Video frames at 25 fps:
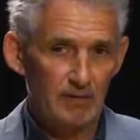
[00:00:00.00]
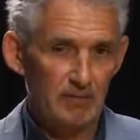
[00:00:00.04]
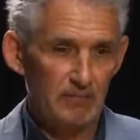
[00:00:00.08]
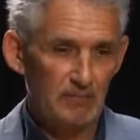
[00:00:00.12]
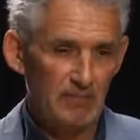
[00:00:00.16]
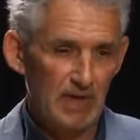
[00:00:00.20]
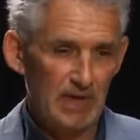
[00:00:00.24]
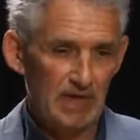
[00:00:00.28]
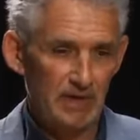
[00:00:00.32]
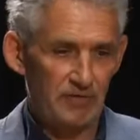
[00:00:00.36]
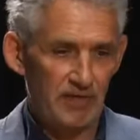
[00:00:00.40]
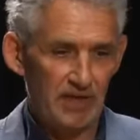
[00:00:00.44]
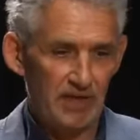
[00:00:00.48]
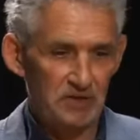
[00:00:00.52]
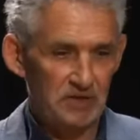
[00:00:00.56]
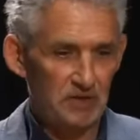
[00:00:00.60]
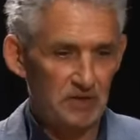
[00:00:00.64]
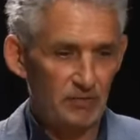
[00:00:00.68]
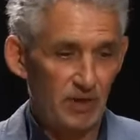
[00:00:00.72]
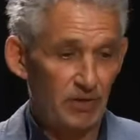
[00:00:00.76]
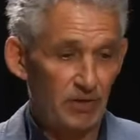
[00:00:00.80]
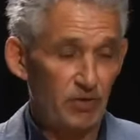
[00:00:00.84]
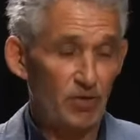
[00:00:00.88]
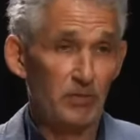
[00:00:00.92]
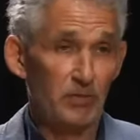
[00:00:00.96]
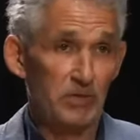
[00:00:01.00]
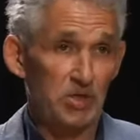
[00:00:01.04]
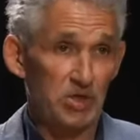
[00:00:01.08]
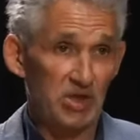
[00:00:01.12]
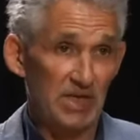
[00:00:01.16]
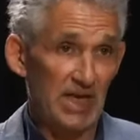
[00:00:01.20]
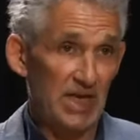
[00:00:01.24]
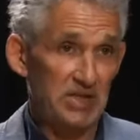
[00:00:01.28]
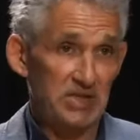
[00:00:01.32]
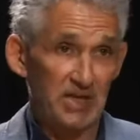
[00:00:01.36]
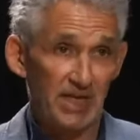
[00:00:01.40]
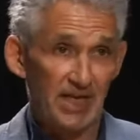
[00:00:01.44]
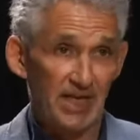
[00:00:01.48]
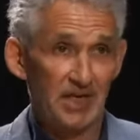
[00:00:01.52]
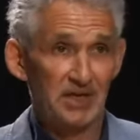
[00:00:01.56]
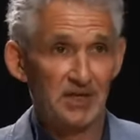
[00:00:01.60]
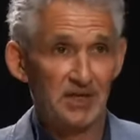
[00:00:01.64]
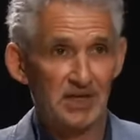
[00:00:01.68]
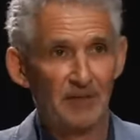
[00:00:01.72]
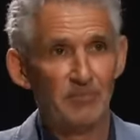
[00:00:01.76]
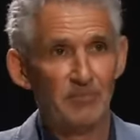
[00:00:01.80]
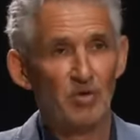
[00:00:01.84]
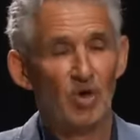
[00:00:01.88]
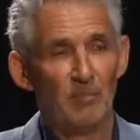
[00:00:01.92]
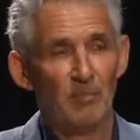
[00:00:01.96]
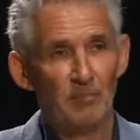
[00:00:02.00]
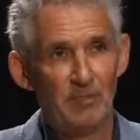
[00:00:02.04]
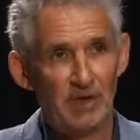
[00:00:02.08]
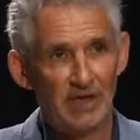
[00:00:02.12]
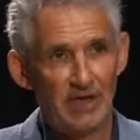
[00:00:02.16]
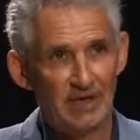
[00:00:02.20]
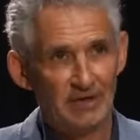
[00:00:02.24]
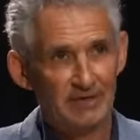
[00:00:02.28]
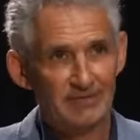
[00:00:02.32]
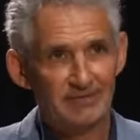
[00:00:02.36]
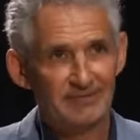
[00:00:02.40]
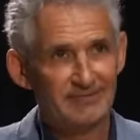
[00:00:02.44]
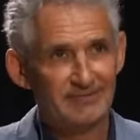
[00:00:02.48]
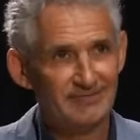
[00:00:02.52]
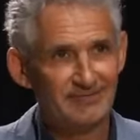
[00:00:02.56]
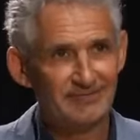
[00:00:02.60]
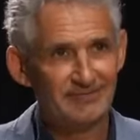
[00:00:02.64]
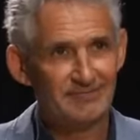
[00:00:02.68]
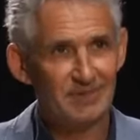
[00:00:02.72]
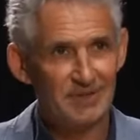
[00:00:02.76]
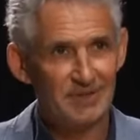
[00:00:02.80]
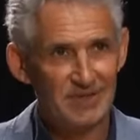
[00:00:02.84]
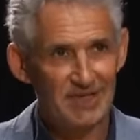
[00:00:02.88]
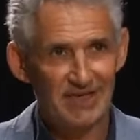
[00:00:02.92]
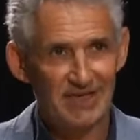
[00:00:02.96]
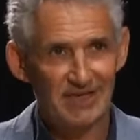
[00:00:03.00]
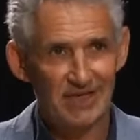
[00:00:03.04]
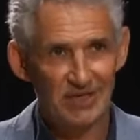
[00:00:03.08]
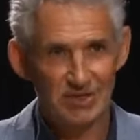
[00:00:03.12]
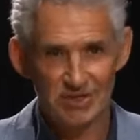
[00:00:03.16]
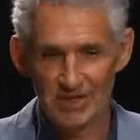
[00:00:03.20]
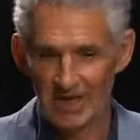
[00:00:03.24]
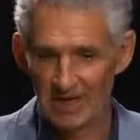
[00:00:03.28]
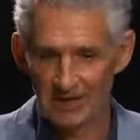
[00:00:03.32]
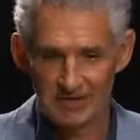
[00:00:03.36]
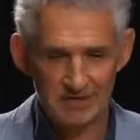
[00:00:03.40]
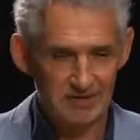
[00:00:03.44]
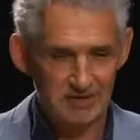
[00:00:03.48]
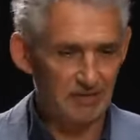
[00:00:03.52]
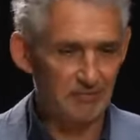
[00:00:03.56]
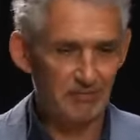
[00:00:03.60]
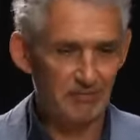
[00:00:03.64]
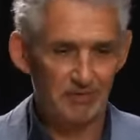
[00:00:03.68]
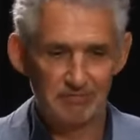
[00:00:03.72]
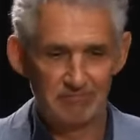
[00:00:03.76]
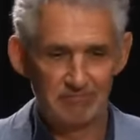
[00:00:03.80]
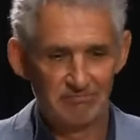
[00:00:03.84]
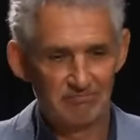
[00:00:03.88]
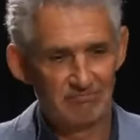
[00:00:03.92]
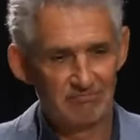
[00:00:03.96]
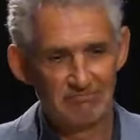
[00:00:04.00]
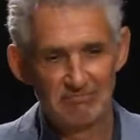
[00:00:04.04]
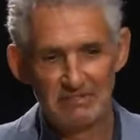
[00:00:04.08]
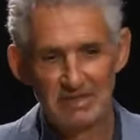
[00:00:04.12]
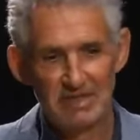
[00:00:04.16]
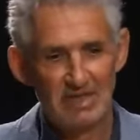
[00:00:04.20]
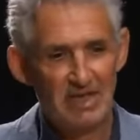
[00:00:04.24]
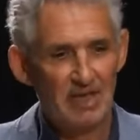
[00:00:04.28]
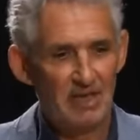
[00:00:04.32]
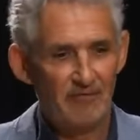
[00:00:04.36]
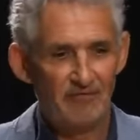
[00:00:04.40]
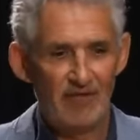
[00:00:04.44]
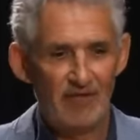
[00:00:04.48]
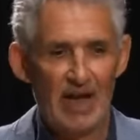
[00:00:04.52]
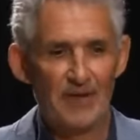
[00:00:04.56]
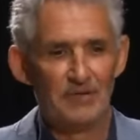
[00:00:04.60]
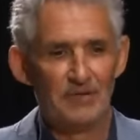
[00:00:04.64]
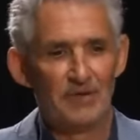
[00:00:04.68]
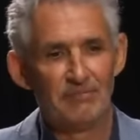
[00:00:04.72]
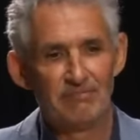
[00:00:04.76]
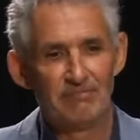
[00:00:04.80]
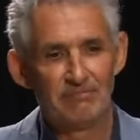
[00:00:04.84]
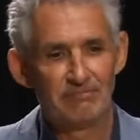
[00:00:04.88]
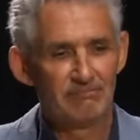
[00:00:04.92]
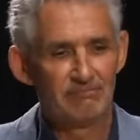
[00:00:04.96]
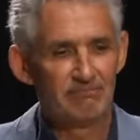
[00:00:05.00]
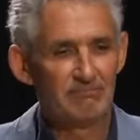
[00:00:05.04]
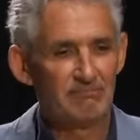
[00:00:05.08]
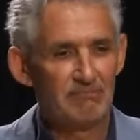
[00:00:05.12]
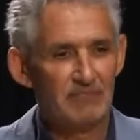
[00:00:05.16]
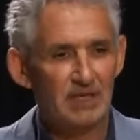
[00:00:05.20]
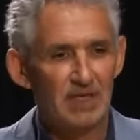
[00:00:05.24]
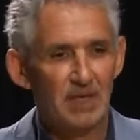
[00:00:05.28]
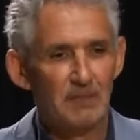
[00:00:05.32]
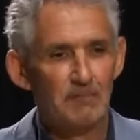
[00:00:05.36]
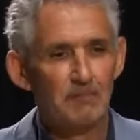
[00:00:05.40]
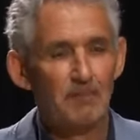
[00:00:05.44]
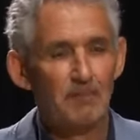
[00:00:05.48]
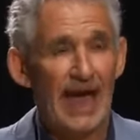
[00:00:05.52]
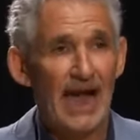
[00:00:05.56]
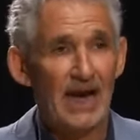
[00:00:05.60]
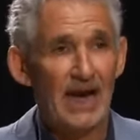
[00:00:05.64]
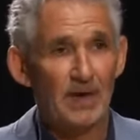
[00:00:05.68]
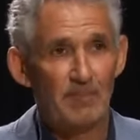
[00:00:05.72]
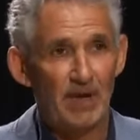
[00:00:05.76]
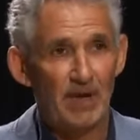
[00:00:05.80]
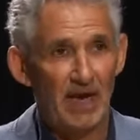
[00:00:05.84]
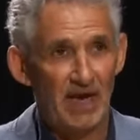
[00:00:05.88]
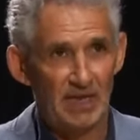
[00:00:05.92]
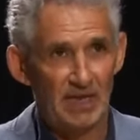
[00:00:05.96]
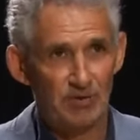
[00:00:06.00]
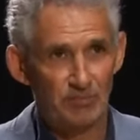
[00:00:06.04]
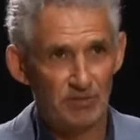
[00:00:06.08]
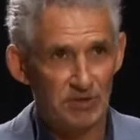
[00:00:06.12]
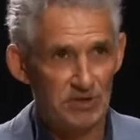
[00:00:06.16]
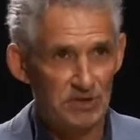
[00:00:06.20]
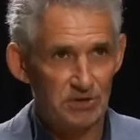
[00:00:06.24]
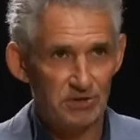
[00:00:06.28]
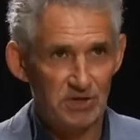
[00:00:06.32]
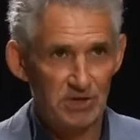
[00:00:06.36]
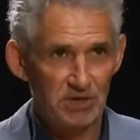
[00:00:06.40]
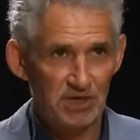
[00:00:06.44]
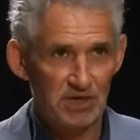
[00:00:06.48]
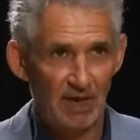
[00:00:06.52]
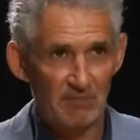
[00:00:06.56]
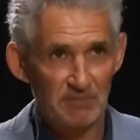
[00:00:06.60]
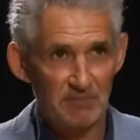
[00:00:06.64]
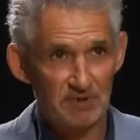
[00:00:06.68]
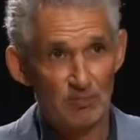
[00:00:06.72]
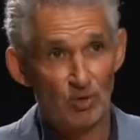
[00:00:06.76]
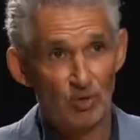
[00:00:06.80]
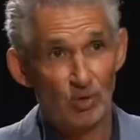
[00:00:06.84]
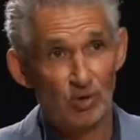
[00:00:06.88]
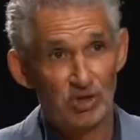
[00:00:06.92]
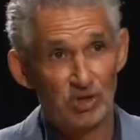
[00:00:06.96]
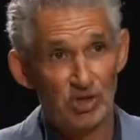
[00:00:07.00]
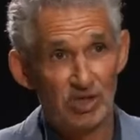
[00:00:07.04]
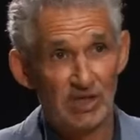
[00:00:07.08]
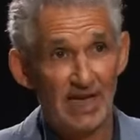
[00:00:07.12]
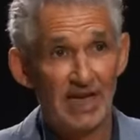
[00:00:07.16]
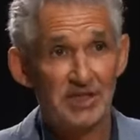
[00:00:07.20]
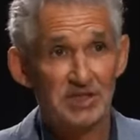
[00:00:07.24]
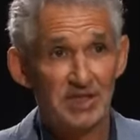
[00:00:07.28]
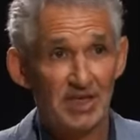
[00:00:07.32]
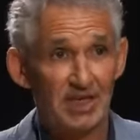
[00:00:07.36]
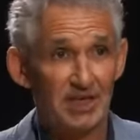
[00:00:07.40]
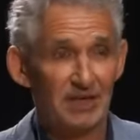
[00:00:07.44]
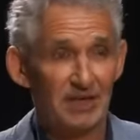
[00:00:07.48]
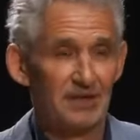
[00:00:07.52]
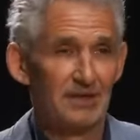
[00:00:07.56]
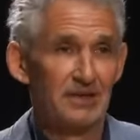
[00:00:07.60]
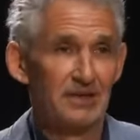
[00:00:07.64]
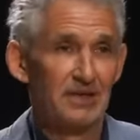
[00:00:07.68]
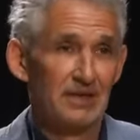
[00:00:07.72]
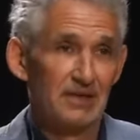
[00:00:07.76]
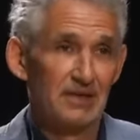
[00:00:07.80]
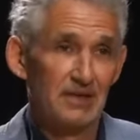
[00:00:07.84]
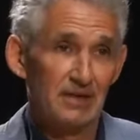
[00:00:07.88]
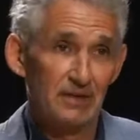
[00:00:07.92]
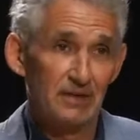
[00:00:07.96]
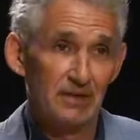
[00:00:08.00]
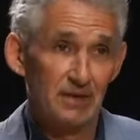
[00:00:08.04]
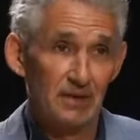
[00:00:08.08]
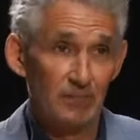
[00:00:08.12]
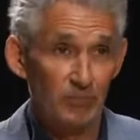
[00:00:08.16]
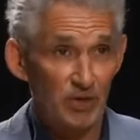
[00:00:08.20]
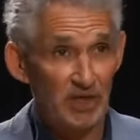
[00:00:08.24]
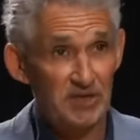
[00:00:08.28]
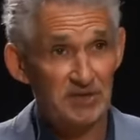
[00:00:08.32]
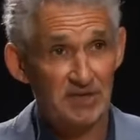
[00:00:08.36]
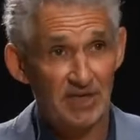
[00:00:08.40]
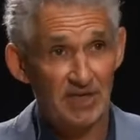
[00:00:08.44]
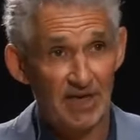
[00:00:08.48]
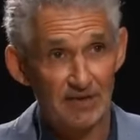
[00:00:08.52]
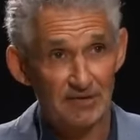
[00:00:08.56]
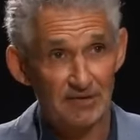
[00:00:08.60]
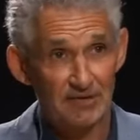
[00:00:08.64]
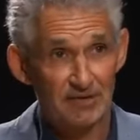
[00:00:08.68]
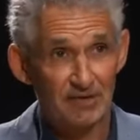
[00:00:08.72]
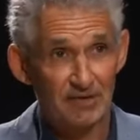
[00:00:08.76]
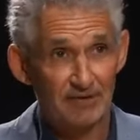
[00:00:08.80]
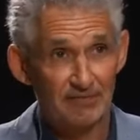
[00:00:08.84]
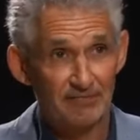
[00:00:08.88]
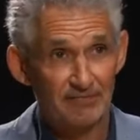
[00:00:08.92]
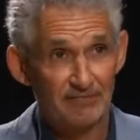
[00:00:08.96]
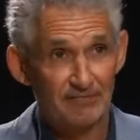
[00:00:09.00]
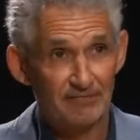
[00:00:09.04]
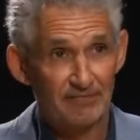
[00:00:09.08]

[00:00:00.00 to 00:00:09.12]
many things that we thought were genetic ended up not being particularly mm. genetic. So we found that you know, back pain was three times more genetic than breast cancer.